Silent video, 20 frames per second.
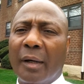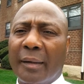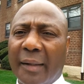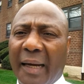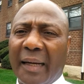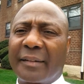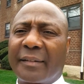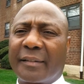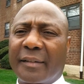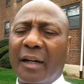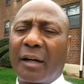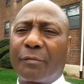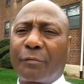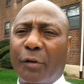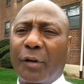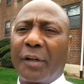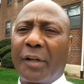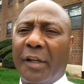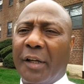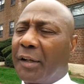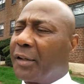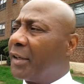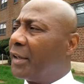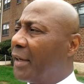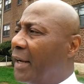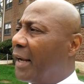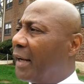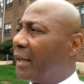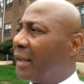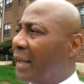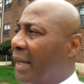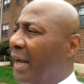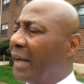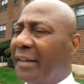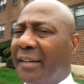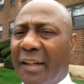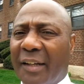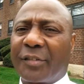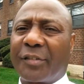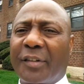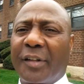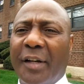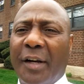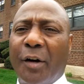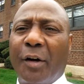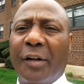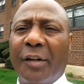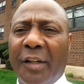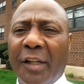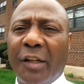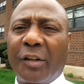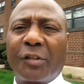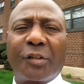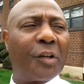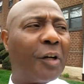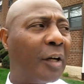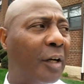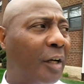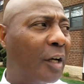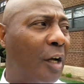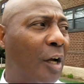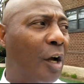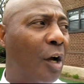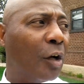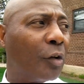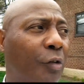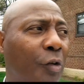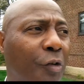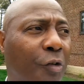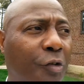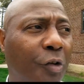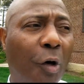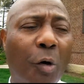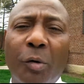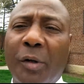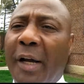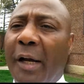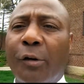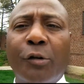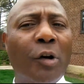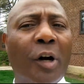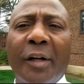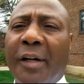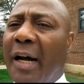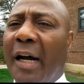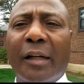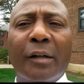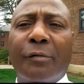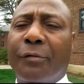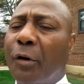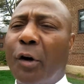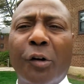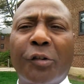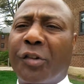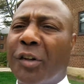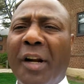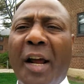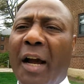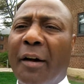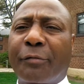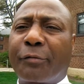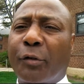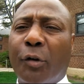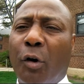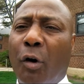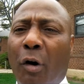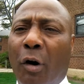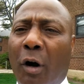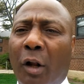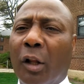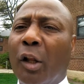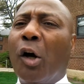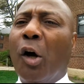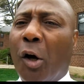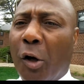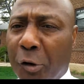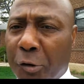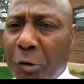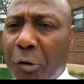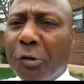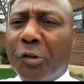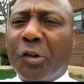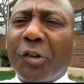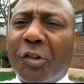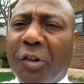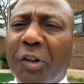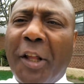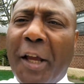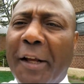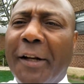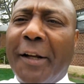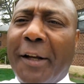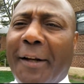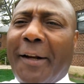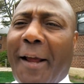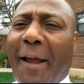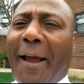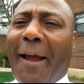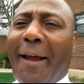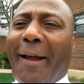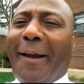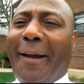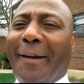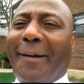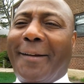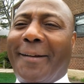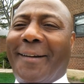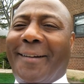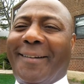that stuff on the internet yesterday on Easter to show that you're not a virgin after all. You just laid an egg.